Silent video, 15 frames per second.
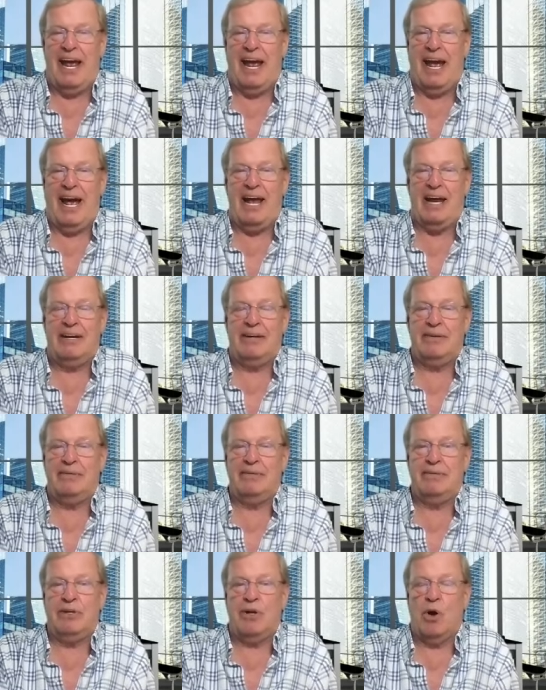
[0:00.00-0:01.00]
And,
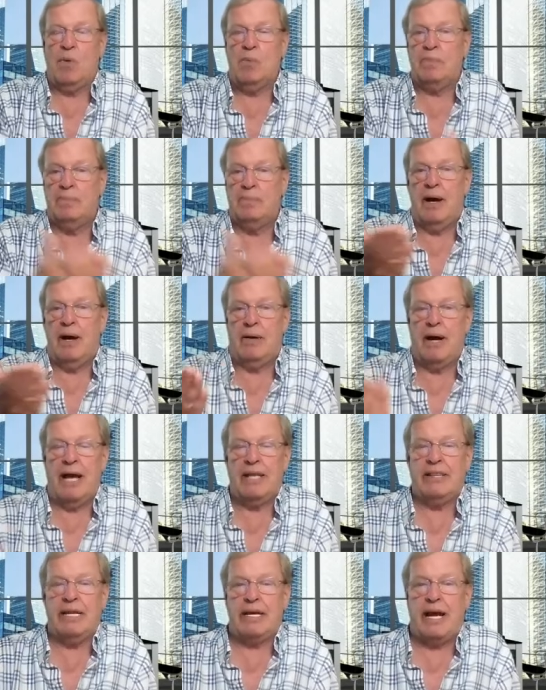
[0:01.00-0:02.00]
you know,
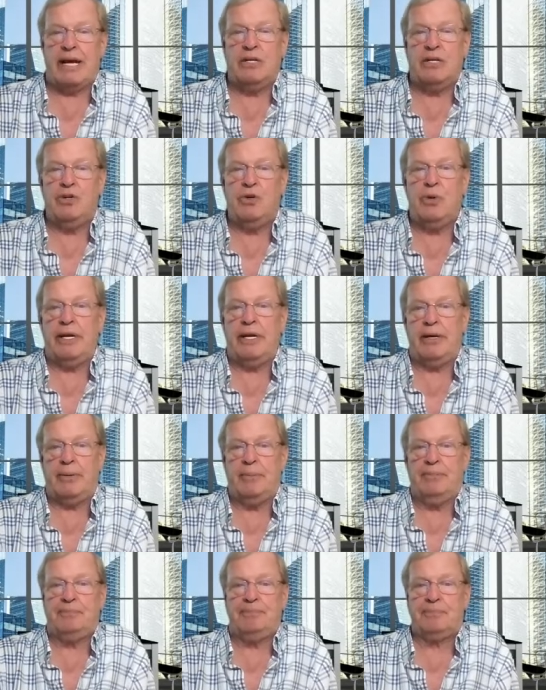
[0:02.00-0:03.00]
I think I could do it
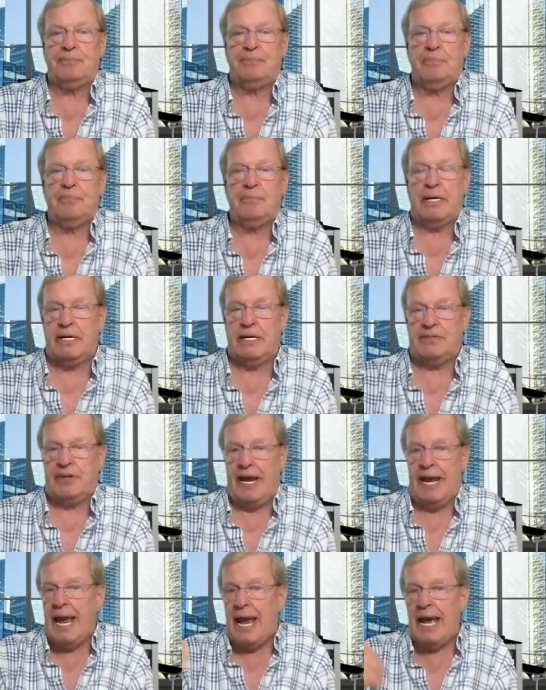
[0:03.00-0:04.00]
here because
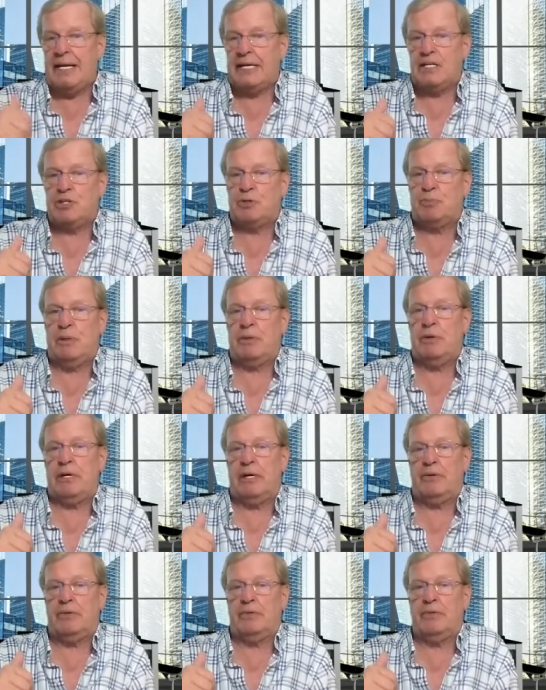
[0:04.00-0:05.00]
I had
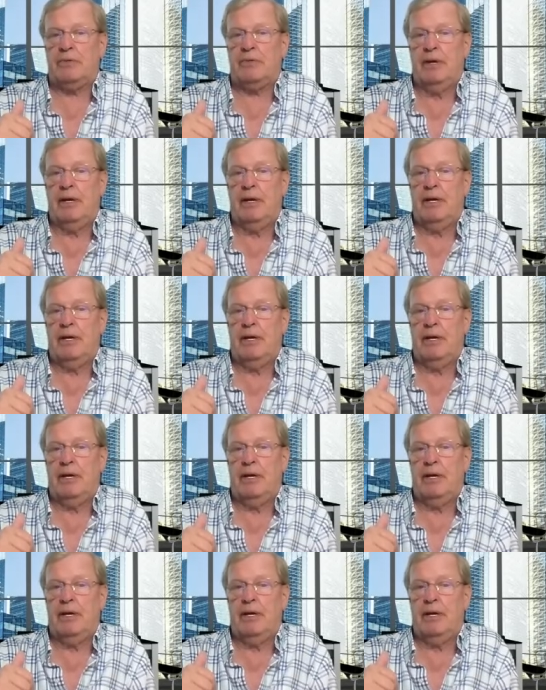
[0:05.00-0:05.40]
experience.